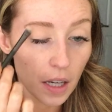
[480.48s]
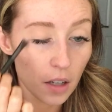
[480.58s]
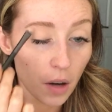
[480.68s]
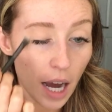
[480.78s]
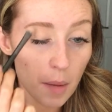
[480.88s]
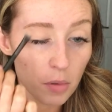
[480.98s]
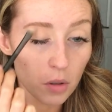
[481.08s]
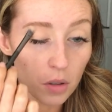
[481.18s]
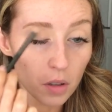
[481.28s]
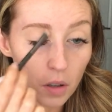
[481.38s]
you know,
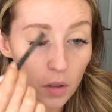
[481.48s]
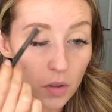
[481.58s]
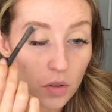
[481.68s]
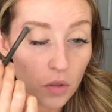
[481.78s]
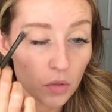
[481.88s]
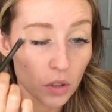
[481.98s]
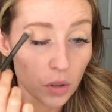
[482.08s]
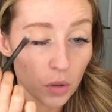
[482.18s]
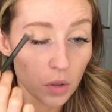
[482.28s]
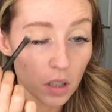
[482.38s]
Apple goes
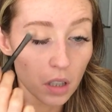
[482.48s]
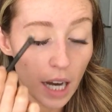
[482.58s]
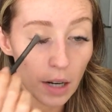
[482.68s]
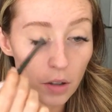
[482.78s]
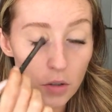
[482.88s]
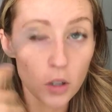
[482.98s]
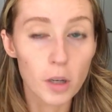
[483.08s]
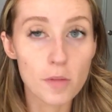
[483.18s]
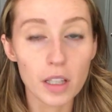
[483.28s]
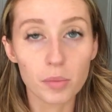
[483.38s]
through, I don't know too
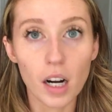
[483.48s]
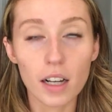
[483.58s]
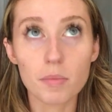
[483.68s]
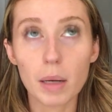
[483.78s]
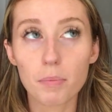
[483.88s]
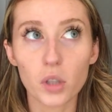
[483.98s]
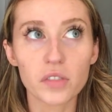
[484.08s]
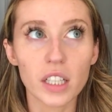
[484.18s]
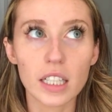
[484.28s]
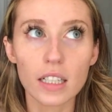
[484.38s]
much about the products. My
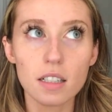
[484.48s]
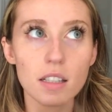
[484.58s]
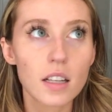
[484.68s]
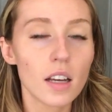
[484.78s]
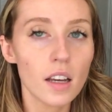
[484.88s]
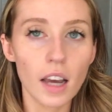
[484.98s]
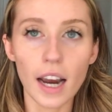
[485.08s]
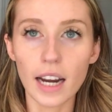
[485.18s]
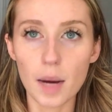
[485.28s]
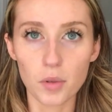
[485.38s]
boyfriend is
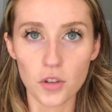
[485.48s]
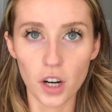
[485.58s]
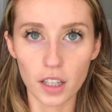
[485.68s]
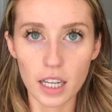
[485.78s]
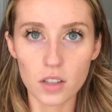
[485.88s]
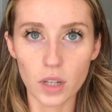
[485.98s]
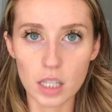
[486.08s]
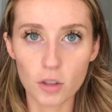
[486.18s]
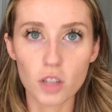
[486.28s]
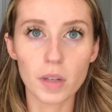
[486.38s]
an Apple junkie, so
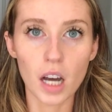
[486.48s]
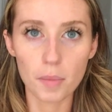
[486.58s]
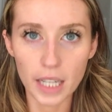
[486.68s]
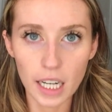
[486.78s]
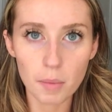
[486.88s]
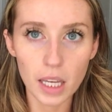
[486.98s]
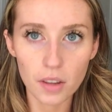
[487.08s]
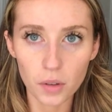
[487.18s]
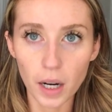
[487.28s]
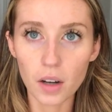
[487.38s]
he's just been updating me
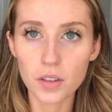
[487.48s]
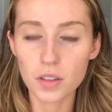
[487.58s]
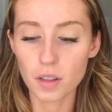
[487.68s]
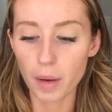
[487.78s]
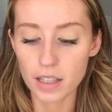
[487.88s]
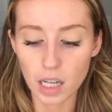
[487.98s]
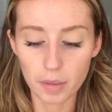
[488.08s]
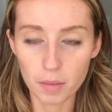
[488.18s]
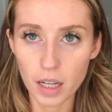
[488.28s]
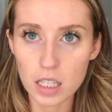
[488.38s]
throughout the past
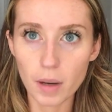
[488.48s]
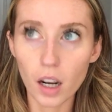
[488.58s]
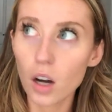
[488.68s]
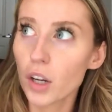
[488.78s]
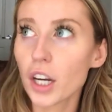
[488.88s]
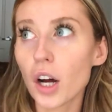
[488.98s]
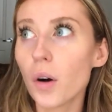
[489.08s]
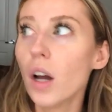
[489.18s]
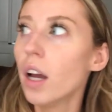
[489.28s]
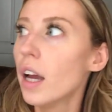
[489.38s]
couple of months about, oh, you
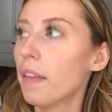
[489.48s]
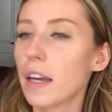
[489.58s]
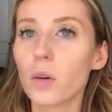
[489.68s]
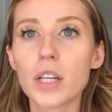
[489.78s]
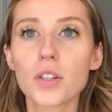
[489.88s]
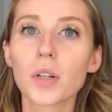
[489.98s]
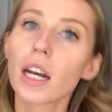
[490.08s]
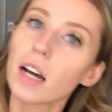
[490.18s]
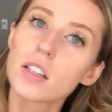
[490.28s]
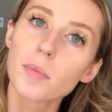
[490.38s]
know, they always do an
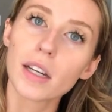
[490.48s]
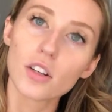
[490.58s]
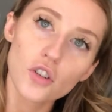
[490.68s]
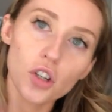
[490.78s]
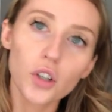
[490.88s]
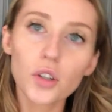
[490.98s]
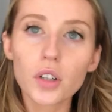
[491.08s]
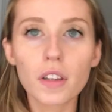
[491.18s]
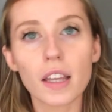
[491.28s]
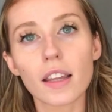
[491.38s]
announcement in
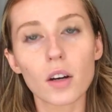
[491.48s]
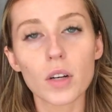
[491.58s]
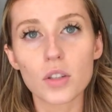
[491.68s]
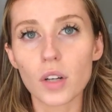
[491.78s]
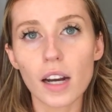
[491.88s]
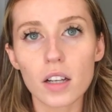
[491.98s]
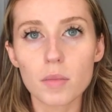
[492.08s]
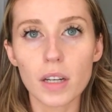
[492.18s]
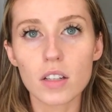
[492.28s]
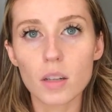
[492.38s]
June and then they always do an
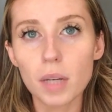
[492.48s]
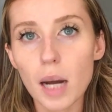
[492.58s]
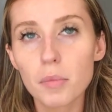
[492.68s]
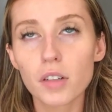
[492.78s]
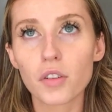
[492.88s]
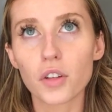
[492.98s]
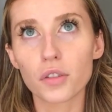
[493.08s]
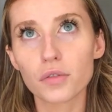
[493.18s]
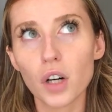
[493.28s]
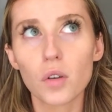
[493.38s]
announcement in September for the
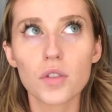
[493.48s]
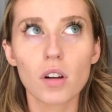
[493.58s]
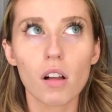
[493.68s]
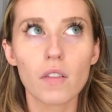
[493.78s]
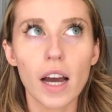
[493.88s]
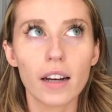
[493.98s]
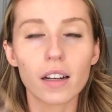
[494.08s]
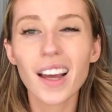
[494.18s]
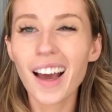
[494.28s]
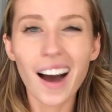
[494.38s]
new phones and all of that.
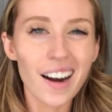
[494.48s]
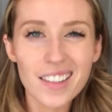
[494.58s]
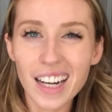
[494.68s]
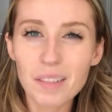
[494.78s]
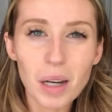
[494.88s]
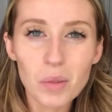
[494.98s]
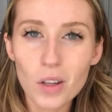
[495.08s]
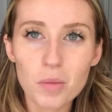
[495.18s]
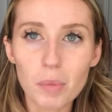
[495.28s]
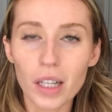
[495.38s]
And honestly, I'm not one
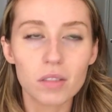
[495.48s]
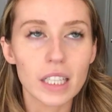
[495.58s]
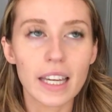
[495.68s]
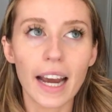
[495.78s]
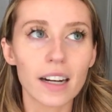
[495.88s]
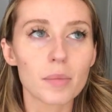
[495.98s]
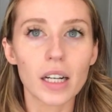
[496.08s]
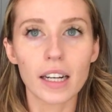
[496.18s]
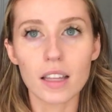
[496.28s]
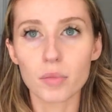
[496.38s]
of those people, I don't really care
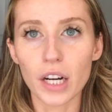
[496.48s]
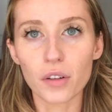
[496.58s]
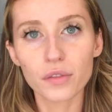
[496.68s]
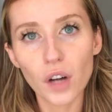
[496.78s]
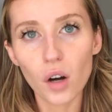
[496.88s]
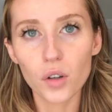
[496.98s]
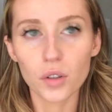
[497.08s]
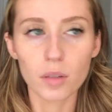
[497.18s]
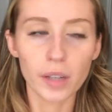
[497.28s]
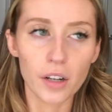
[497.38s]
about getting the brand new phone
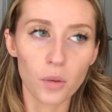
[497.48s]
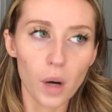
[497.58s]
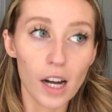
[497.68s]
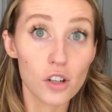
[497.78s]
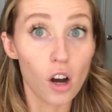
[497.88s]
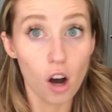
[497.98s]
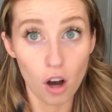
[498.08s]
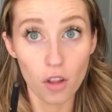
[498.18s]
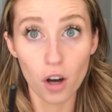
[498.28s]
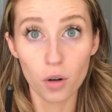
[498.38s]
or the brand new watch,
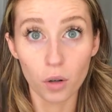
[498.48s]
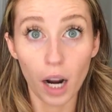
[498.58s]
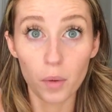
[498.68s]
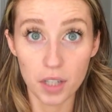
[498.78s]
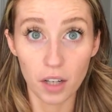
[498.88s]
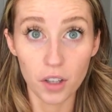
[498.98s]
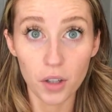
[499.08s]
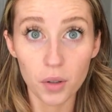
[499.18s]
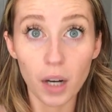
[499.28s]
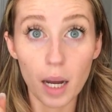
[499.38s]
although I will tell
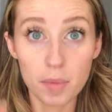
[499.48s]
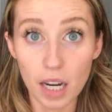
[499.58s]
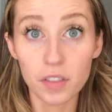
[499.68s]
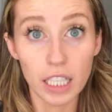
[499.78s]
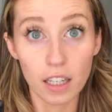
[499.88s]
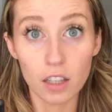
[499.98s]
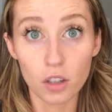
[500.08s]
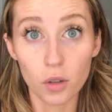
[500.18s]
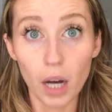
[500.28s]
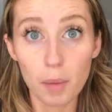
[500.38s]
you, I am definitely getting the
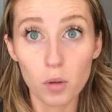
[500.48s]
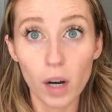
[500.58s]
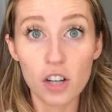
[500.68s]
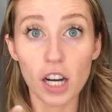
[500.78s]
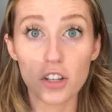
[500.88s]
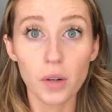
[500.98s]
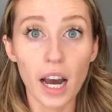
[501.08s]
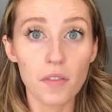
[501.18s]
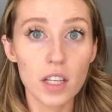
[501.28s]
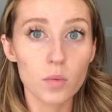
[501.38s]
new Apple Watch. I do
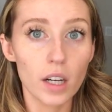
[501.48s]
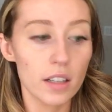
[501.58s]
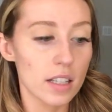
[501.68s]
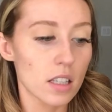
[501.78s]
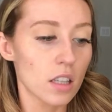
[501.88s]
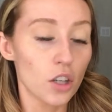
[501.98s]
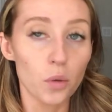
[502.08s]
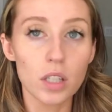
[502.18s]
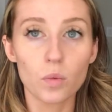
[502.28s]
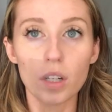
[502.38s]
have this one, this is the
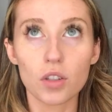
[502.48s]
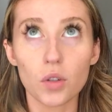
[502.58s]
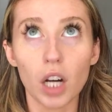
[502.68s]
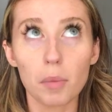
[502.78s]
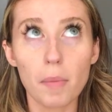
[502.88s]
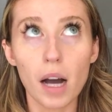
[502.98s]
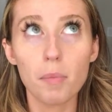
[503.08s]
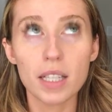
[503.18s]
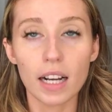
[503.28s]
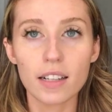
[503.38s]
newest one to come
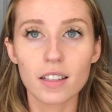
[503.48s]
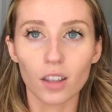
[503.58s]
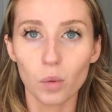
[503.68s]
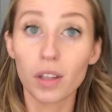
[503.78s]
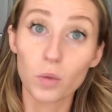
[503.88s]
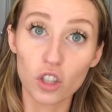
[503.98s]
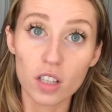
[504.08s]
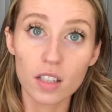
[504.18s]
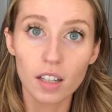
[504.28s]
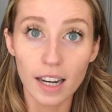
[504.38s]
about besides the one that was
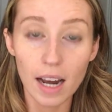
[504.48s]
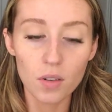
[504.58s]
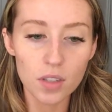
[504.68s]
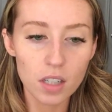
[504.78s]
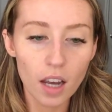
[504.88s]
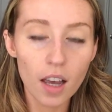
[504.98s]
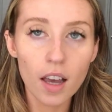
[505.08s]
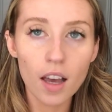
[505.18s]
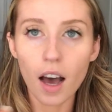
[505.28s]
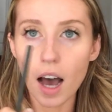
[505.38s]
just announced.
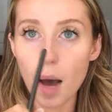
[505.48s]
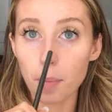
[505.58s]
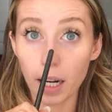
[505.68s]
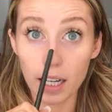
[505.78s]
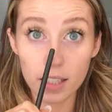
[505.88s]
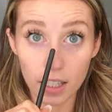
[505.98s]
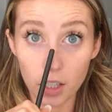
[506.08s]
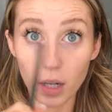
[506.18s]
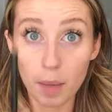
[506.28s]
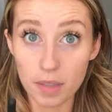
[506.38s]
Um, and I'll tell
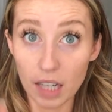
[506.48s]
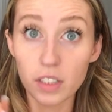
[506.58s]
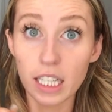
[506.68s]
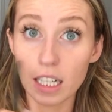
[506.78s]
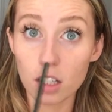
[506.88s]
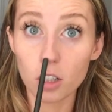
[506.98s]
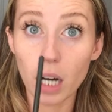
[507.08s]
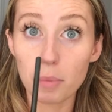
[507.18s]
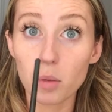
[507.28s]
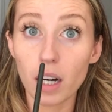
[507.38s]
you, I'm definitely getting the new
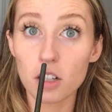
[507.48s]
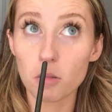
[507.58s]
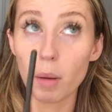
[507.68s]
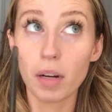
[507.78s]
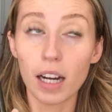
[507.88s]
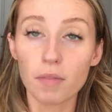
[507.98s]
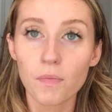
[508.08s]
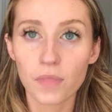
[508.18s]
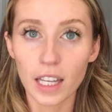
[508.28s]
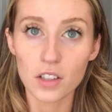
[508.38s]
Apple Watch. Maybe not
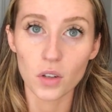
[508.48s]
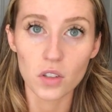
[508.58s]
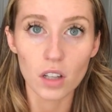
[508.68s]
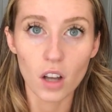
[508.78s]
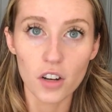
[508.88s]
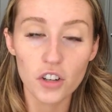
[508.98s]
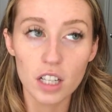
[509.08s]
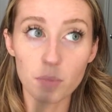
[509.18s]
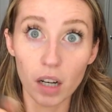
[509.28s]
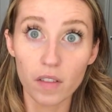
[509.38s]
as soon as it
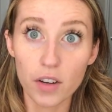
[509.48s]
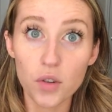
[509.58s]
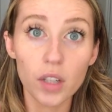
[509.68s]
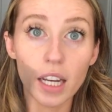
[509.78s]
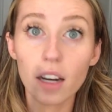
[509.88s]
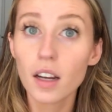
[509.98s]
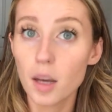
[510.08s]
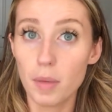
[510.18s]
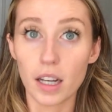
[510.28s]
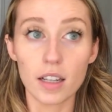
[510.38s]
launches, but eventually,
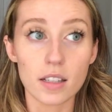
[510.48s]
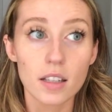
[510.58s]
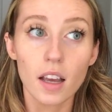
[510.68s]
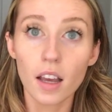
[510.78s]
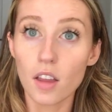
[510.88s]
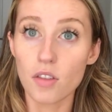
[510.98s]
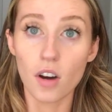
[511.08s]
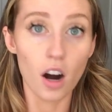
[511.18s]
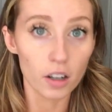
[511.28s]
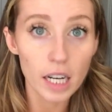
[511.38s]
because the
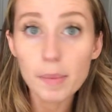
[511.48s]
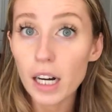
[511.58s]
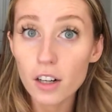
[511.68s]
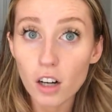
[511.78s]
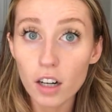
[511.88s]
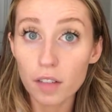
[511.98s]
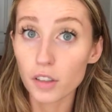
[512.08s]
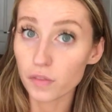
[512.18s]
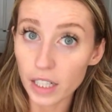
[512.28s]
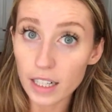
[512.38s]
heart rate monitor on it for
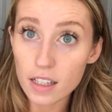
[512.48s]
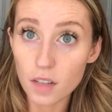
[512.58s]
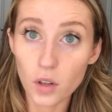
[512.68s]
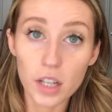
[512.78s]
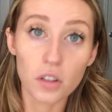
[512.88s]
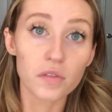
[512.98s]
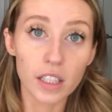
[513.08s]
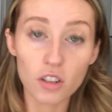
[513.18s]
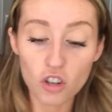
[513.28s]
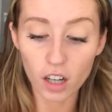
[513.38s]
fitness, if you guys are
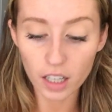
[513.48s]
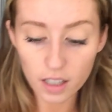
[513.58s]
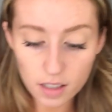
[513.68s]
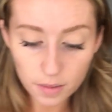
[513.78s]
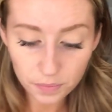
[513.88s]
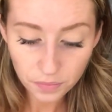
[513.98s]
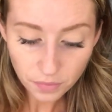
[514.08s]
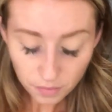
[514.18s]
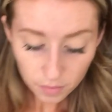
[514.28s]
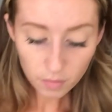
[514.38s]
fitness junkies,
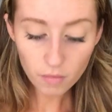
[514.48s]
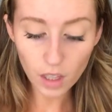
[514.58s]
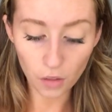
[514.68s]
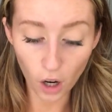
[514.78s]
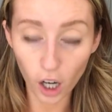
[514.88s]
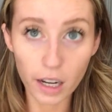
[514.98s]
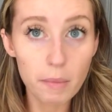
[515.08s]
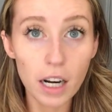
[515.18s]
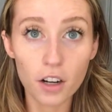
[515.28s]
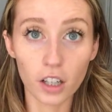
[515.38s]
the heart rate
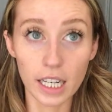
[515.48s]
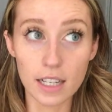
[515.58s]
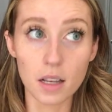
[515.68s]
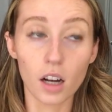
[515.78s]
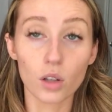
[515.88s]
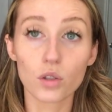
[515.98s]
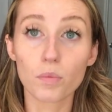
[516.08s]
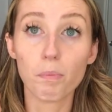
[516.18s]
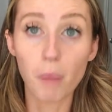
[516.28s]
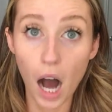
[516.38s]
monitor is
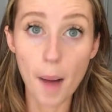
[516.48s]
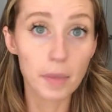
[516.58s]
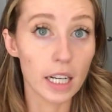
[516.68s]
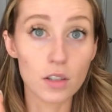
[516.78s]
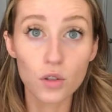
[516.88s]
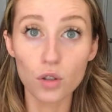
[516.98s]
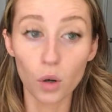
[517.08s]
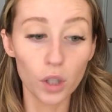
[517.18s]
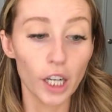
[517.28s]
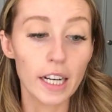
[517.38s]
bomb. It's
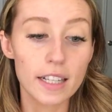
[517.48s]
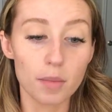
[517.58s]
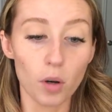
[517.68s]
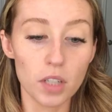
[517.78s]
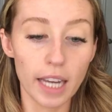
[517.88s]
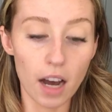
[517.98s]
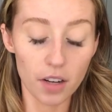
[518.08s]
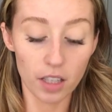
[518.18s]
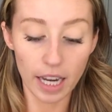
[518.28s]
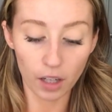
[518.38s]
so good. It's supposed to
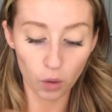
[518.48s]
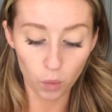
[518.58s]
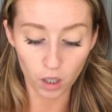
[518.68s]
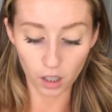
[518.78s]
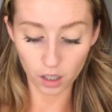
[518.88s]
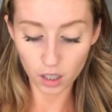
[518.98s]
calculate your,